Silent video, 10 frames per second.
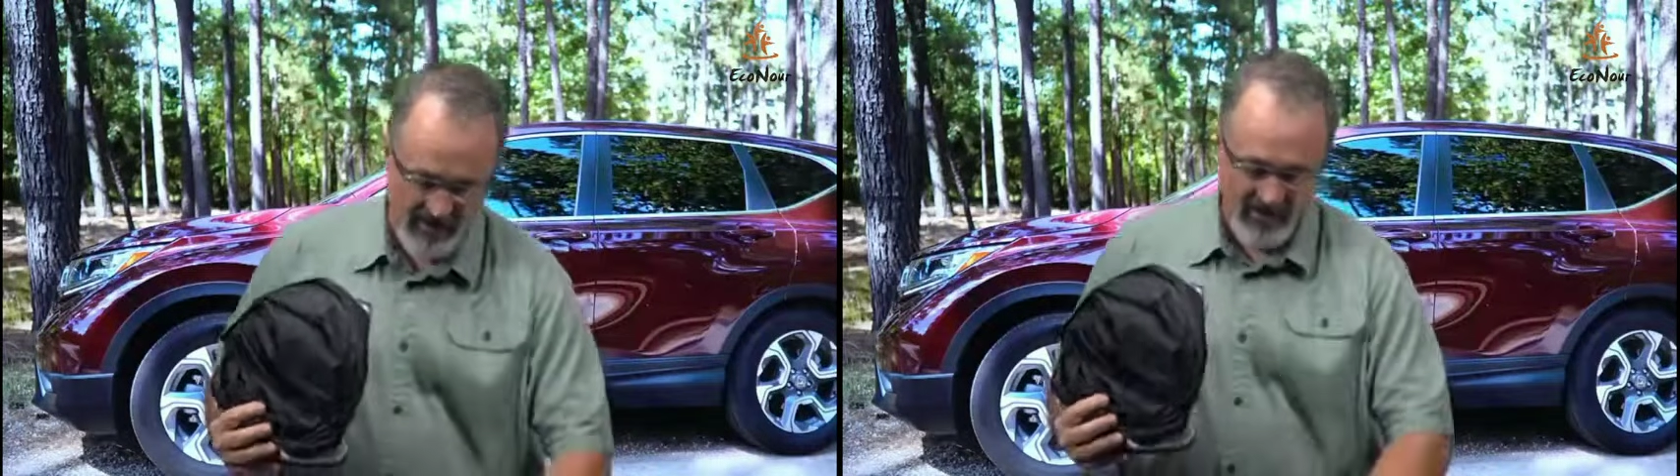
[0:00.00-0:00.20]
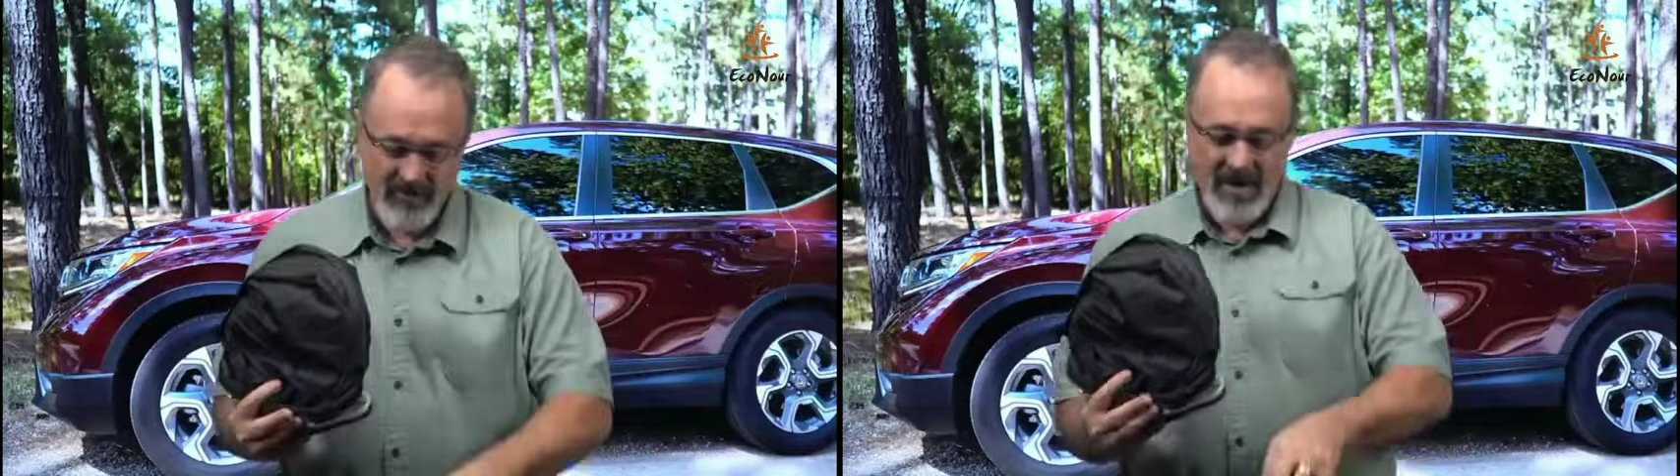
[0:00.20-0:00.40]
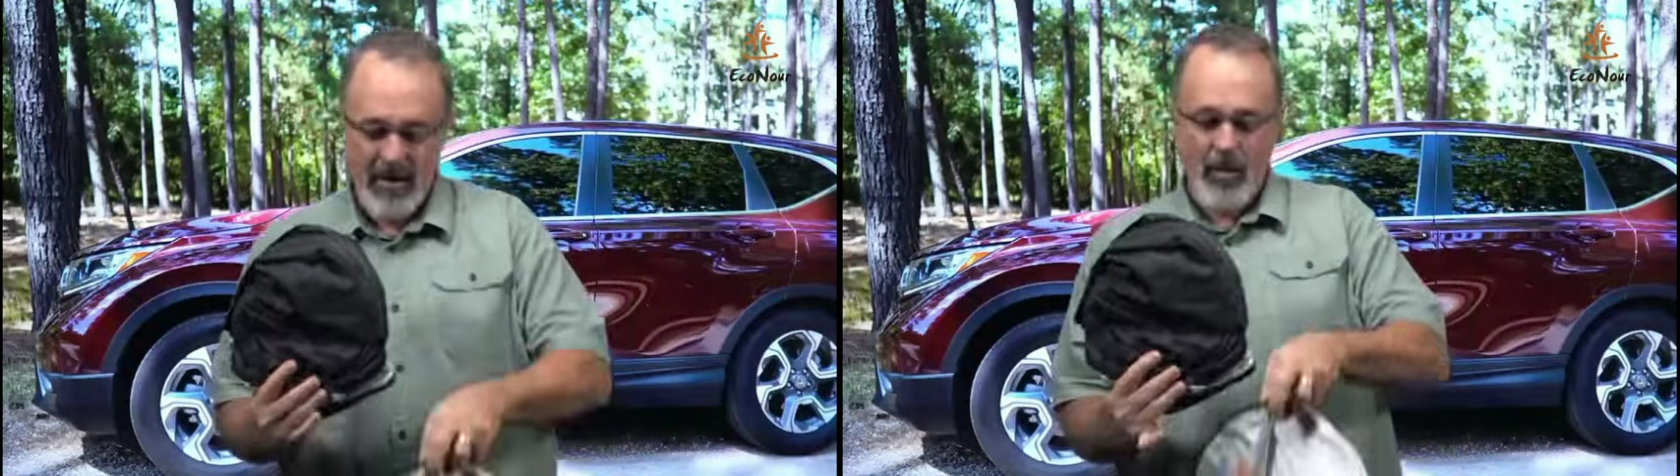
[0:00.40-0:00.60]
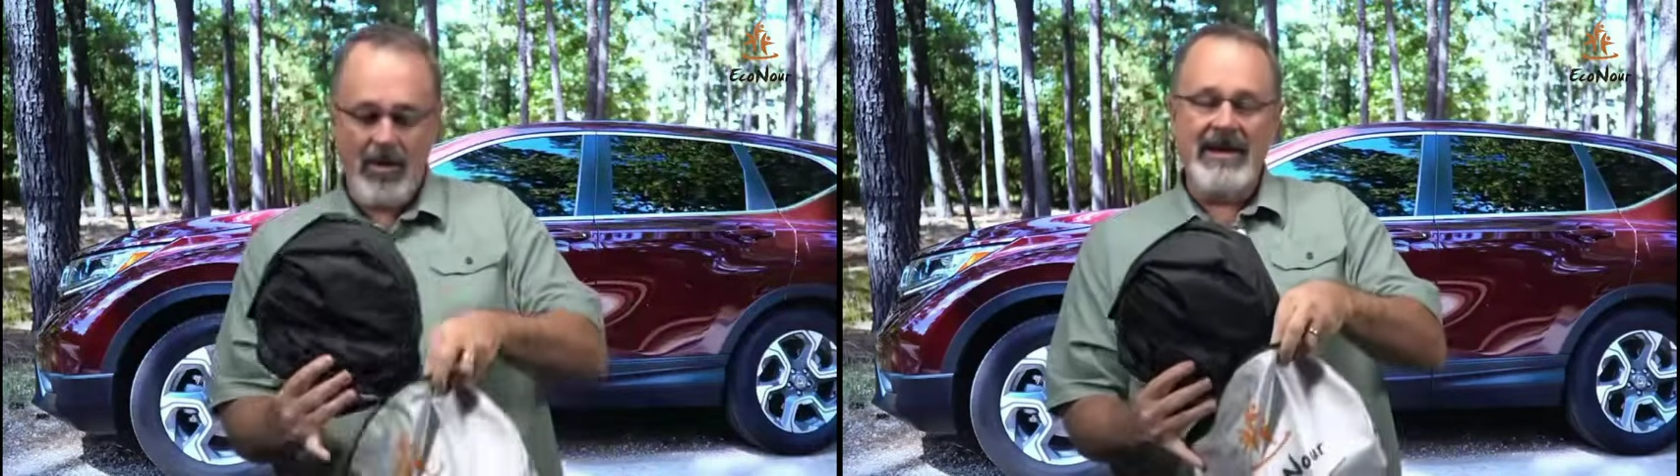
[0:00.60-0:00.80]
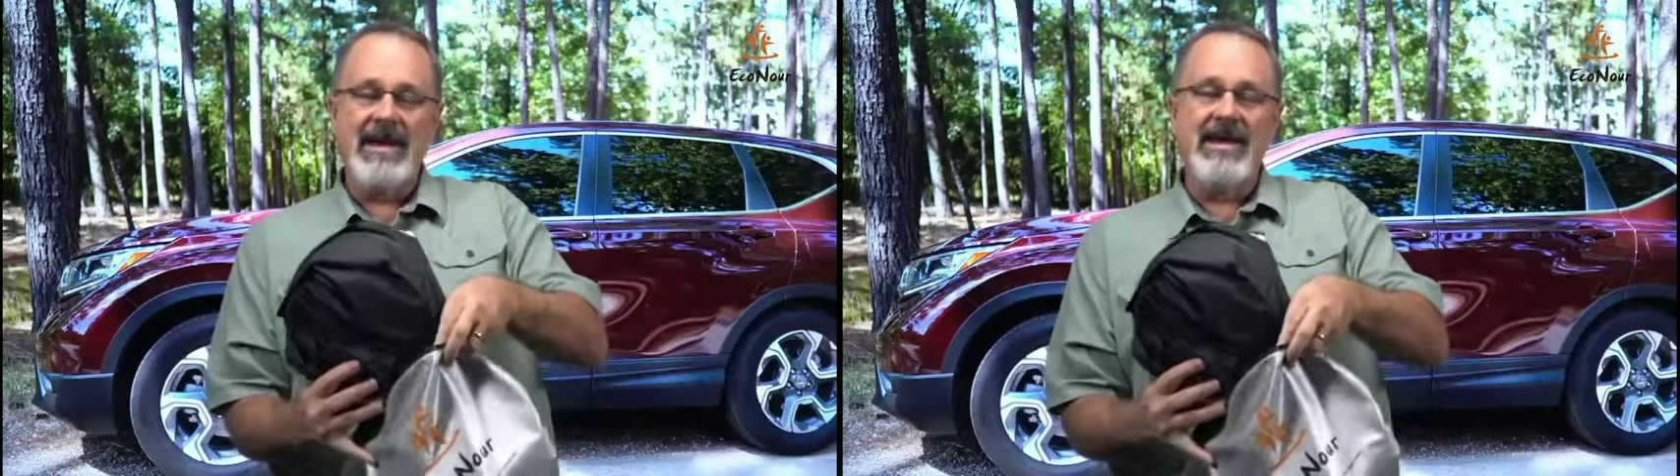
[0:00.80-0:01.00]
that will
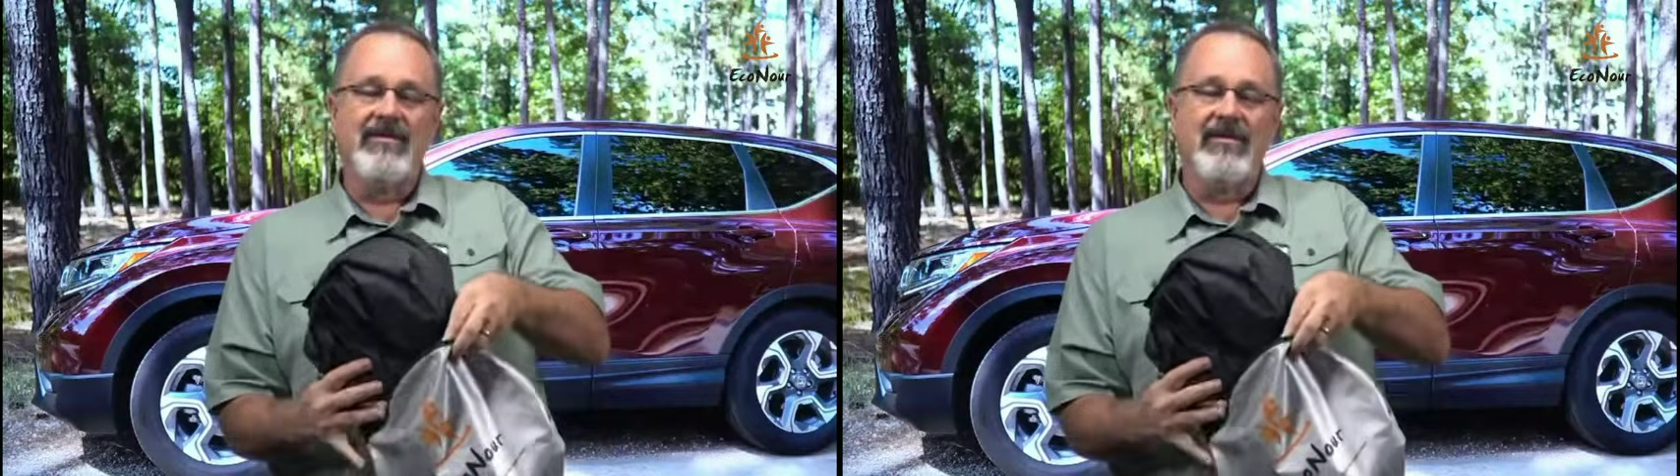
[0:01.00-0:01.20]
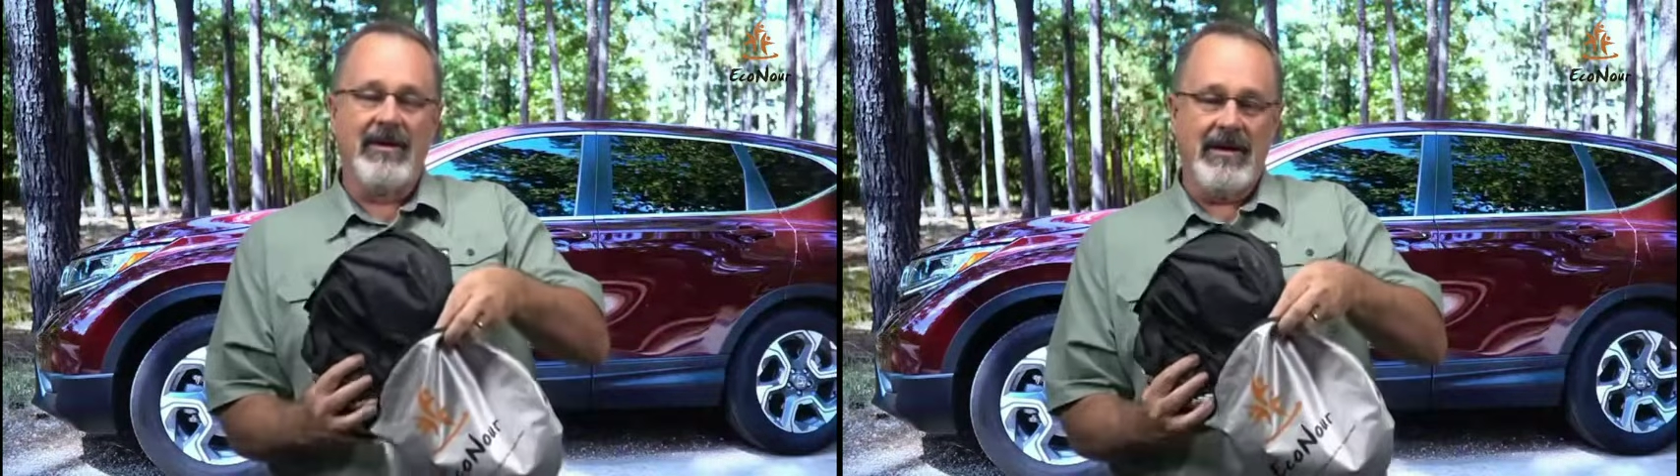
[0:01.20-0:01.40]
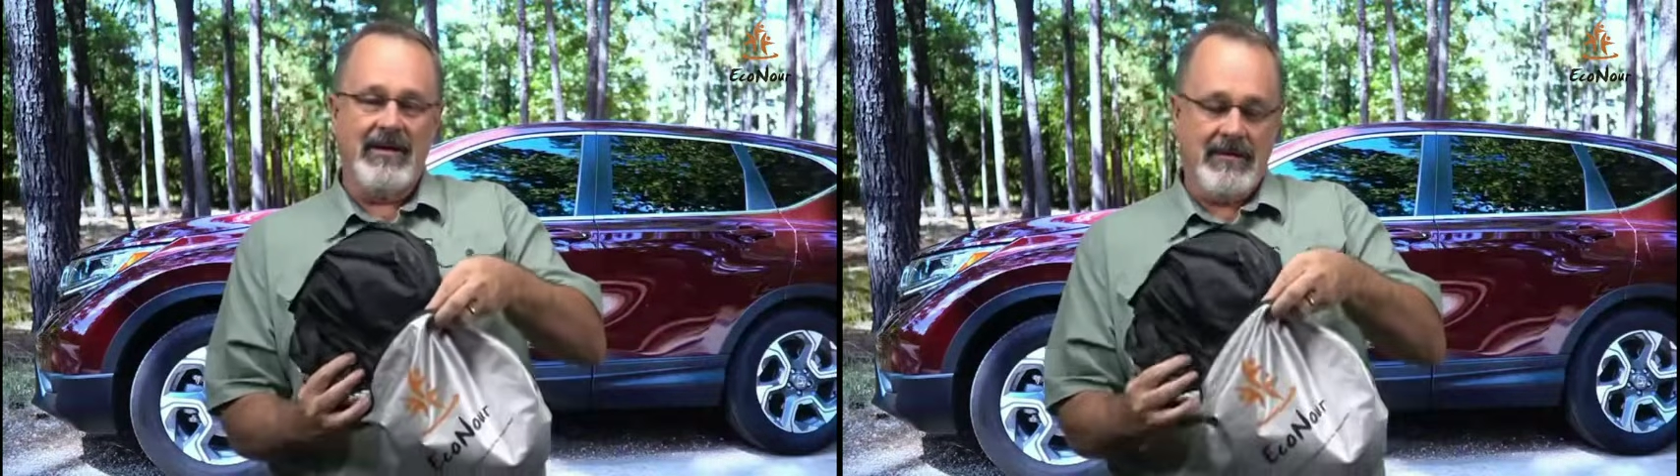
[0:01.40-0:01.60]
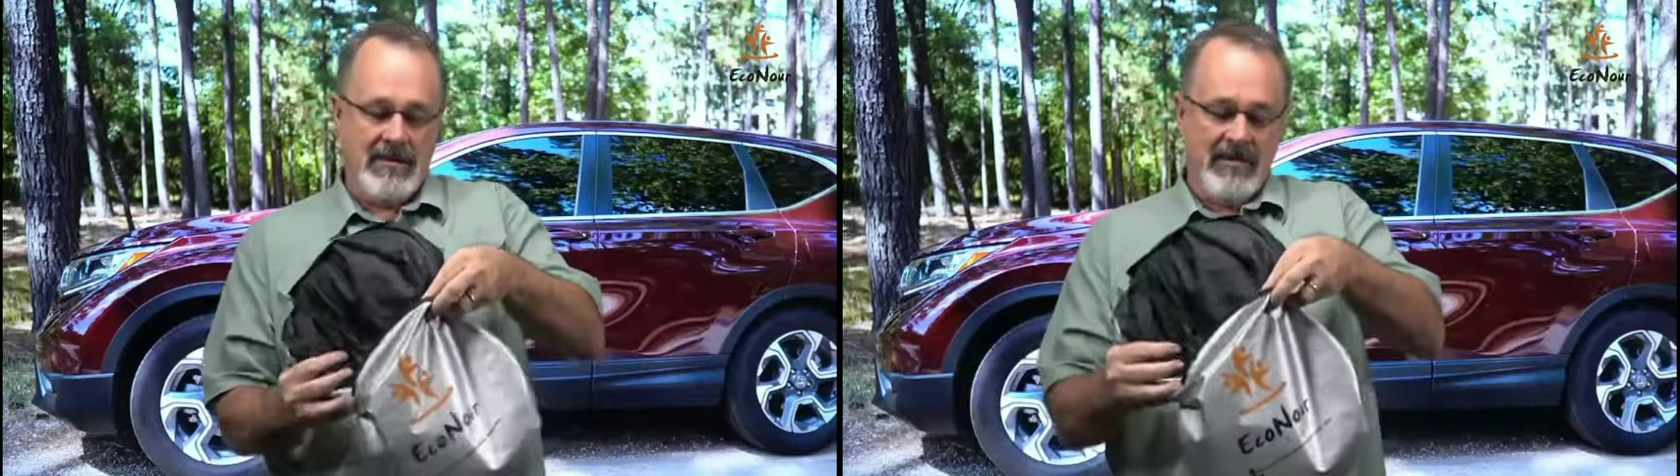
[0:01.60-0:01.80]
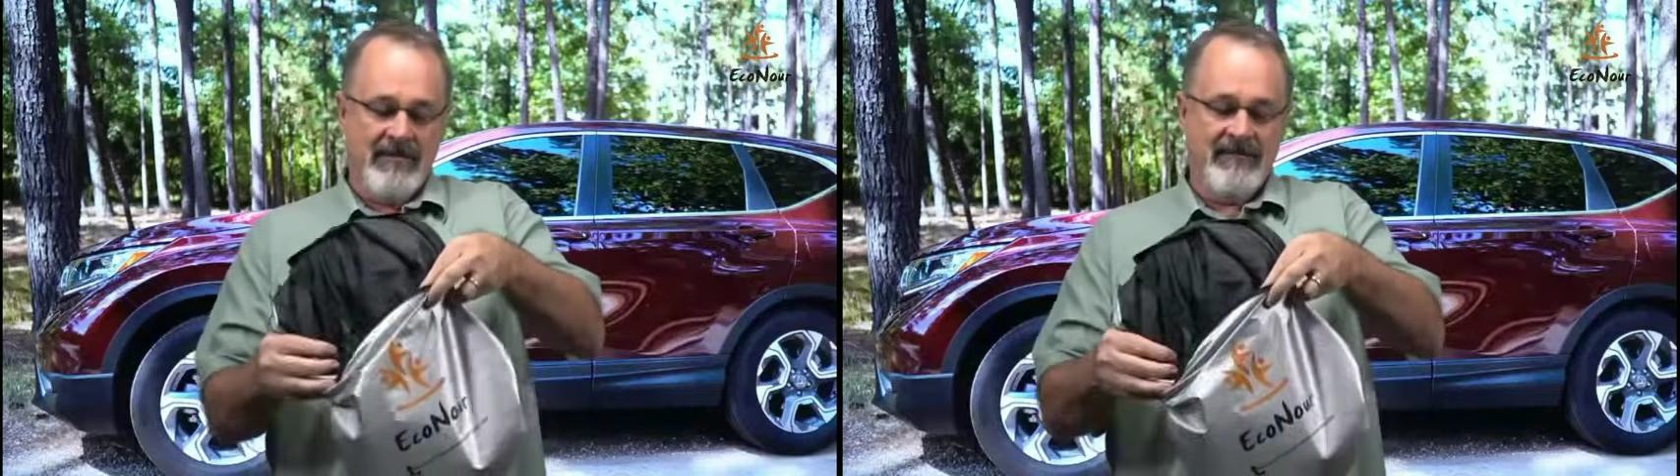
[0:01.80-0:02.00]
easily
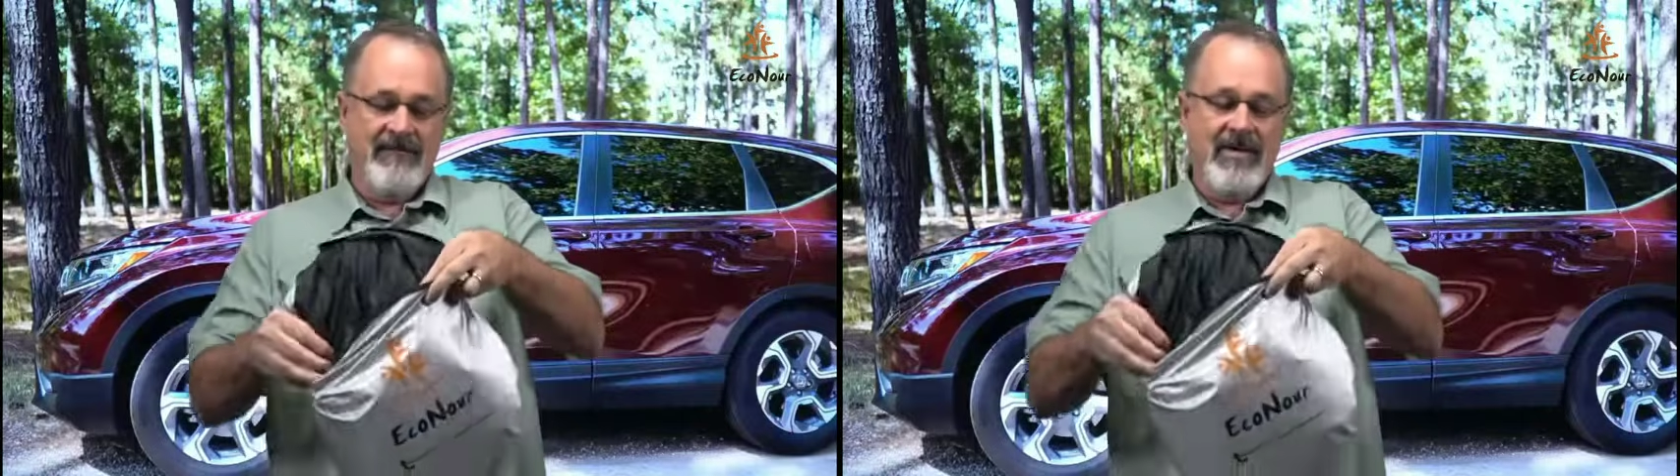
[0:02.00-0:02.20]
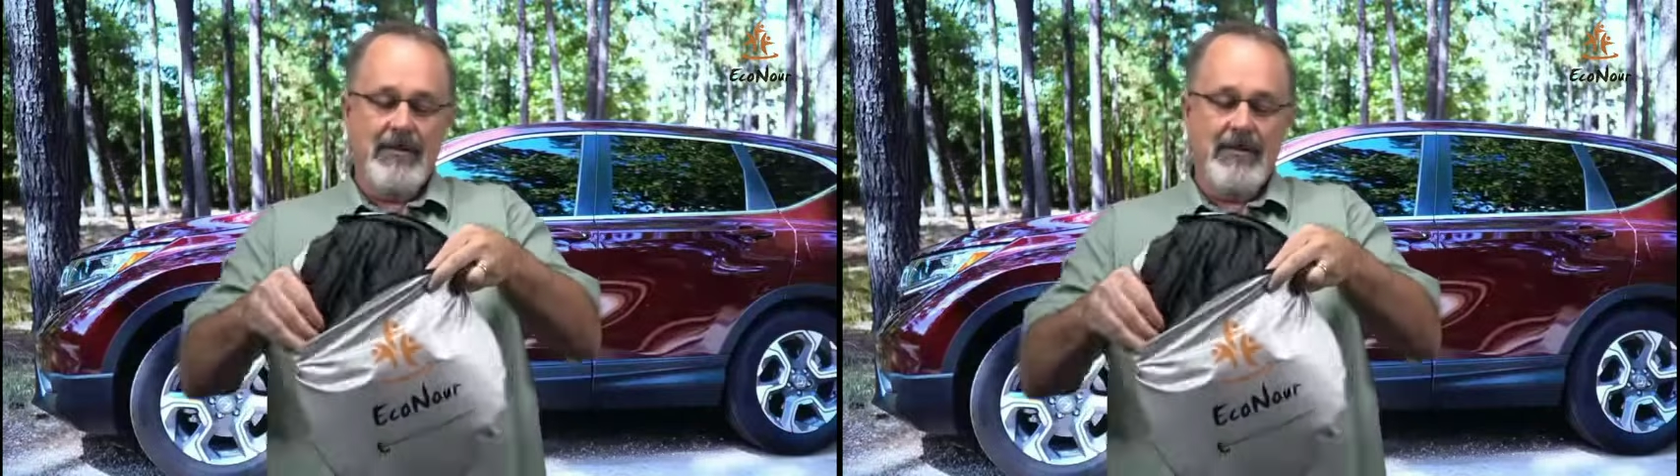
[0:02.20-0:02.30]
fit